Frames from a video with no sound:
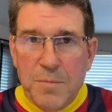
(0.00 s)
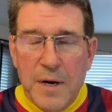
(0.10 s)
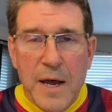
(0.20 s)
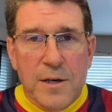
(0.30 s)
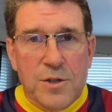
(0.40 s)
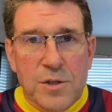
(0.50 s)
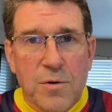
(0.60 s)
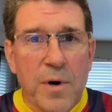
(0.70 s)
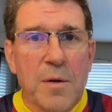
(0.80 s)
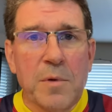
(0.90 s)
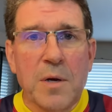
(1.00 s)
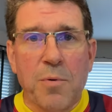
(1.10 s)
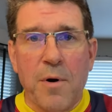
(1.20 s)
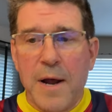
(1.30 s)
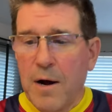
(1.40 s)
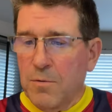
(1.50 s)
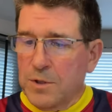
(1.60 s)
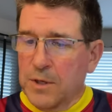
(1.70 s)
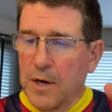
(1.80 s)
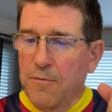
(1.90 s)
I mean, extremely
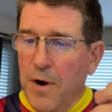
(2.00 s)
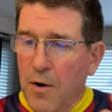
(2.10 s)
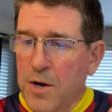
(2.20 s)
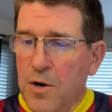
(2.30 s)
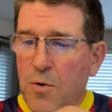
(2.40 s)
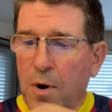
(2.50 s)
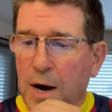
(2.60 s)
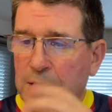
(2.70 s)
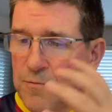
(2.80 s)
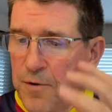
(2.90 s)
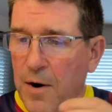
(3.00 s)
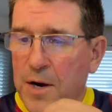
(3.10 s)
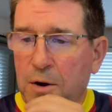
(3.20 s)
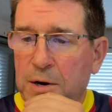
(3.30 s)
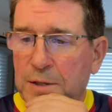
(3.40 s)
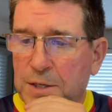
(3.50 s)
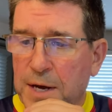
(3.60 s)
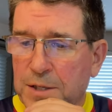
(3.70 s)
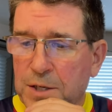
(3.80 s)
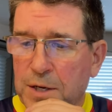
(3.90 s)
pronounced, uh, very nuanced, very good
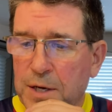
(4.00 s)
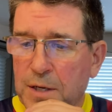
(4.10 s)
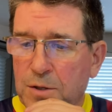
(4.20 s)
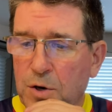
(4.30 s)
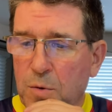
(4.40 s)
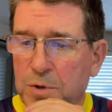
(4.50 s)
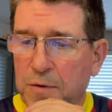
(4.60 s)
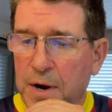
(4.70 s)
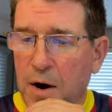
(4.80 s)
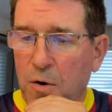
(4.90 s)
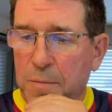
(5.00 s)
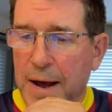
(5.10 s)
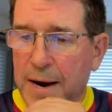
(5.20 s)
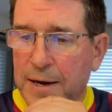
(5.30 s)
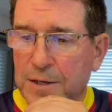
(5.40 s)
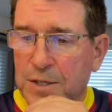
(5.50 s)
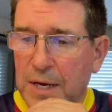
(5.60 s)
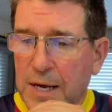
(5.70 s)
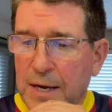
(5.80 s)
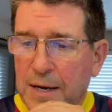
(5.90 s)
intensity in terms of the aromatics.
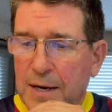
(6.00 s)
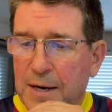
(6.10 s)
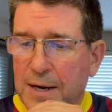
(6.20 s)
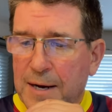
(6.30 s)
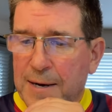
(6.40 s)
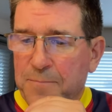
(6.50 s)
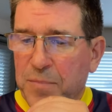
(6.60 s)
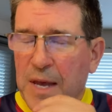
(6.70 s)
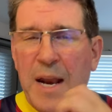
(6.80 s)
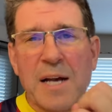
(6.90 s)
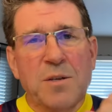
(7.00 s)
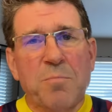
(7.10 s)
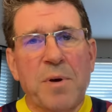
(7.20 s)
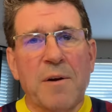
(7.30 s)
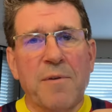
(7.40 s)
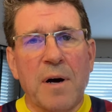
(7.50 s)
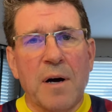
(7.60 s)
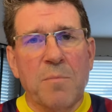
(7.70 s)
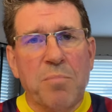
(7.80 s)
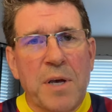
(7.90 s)
Uh, it has a bit of a,
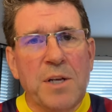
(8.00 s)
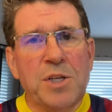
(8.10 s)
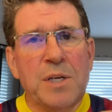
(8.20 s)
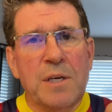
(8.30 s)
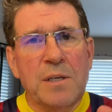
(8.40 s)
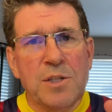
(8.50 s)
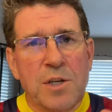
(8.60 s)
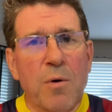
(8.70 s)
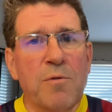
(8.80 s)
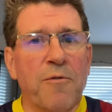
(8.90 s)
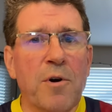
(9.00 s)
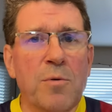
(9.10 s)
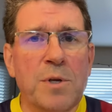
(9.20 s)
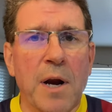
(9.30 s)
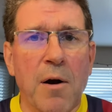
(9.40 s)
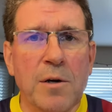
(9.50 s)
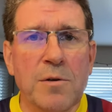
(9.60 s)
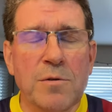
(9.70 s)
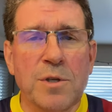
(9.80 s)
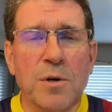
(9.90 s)
a, peachy stone fruit
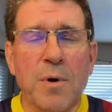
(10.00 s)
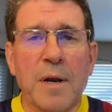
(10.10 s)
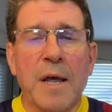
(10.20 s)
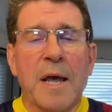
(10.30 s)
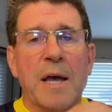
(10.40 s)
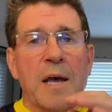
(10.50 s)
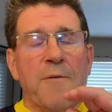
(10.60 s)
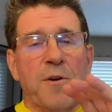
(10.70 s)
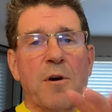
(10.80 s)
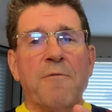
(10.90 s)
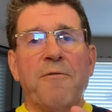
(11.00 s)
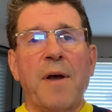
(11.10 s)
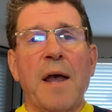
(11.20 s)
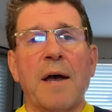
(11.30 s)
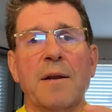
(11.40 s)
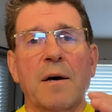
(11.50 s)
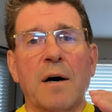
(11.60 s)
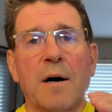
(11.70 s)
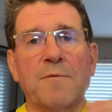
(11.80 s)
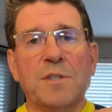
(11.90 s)
character to it. If you're a fan
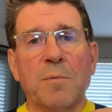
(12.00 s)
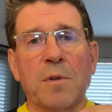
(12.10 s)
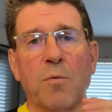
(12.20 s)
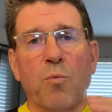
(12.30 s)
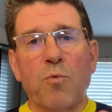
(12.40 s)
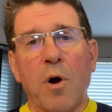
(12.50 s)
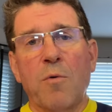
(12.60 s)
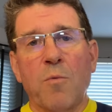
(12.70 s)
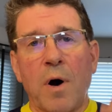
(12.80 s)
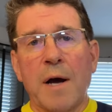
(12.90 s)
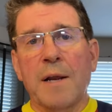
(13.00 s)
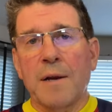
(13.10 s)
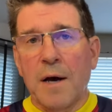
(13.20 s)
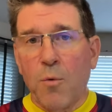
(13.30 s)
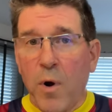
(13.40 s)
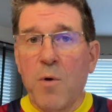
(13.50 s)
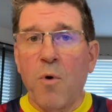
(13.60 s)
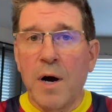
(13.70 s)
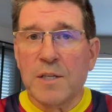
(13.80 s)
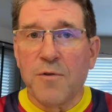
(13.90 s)
of some of the Rhone wine, uh, white
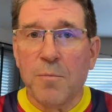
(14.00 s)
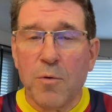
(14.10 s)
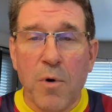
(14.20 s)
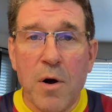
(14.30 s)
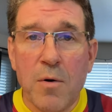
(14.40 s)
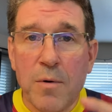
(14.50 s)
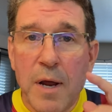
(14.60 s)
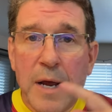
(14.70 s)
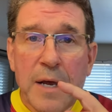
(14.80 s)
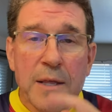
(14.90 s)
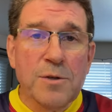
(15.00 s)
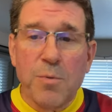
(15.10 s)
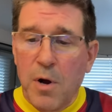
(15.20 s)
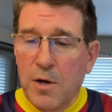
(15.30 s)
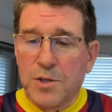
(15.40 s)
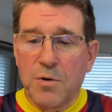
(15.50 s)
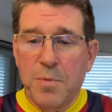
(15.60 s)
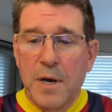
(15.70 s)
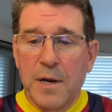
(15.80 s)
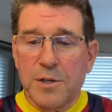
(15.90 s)
wines from the Rhone, this would also
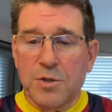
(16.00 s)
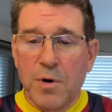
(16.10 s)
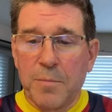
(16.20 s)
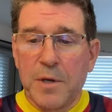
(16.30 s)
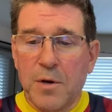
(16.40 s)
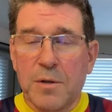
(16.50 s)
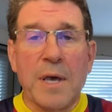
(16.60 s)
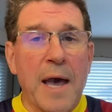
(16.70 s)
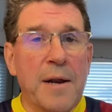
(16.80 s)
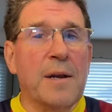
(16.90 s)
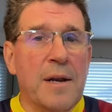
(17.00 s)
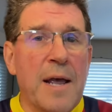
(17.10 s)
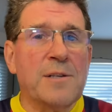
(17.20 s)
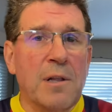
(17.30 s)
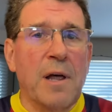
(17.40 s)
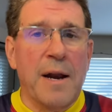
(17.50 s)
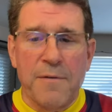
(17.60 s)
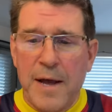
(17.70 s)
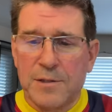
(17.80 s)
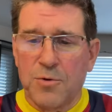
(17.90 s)
be an extremely good candidate. It has a lot
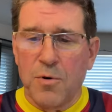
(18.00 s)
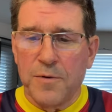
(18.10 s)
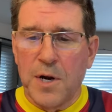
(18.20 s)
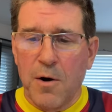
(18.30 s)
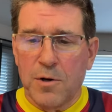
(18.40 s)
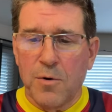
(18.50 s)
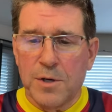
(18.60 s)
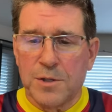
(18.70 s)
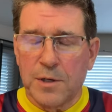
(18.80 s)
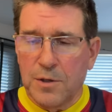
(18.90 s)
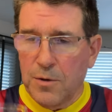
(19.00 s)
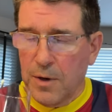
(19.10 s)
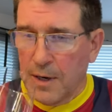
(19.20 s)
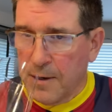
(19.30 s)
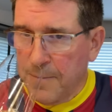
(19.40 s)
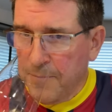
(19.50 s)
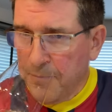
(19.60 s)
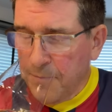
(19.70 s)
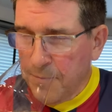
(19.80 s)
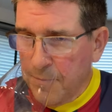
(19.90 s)
of that sort of characteristic to it.
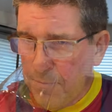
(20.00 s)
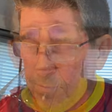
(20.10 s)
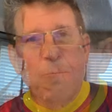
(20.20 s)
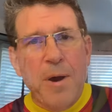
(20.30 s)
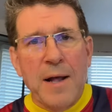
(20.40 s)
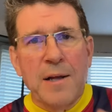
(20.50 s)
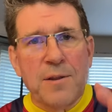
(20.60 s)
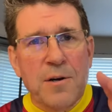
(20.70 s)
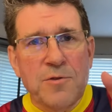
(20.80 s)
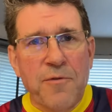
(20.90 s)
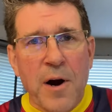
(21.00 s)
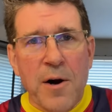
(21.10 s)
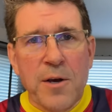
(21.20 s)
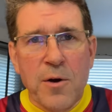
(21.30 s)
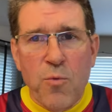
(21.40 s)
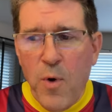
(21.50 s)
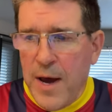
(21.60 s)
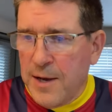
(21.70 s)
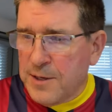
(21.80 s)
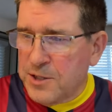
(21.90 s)
On the palate, there's very good
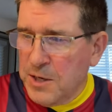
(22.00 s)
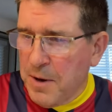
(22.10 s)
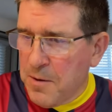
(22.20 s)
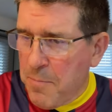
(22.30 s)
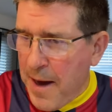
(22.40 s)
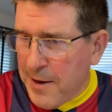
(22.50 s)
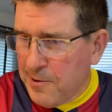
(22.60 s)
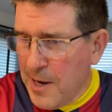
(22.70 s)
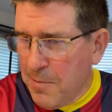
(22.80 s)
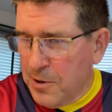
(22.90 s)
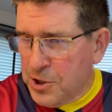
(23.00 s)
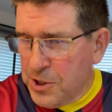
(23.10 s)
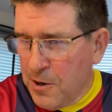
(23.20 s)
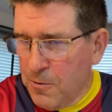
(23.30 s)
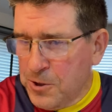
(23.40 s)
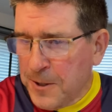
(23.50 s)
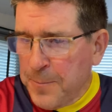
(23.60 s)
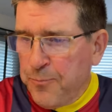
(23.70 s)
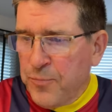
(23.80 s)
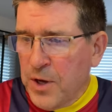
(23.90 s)
weight. I see by the back label, it shows
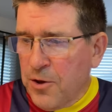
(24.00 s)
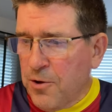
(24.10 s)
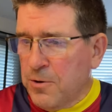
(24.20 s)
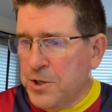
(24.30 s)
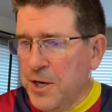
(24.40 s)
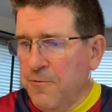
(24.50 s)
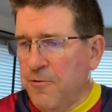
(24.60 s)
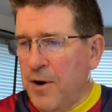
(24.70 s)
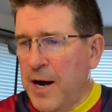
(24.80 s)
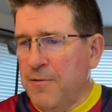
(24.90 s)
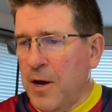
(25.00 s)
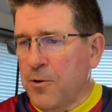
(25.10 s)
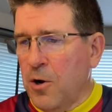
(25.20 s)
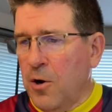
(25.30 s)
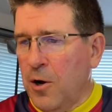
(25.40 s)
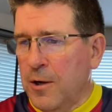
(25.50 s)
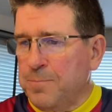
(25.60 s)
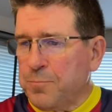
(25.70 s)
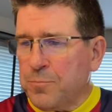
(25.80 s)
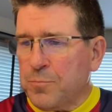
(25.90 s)
13.5 alcohol.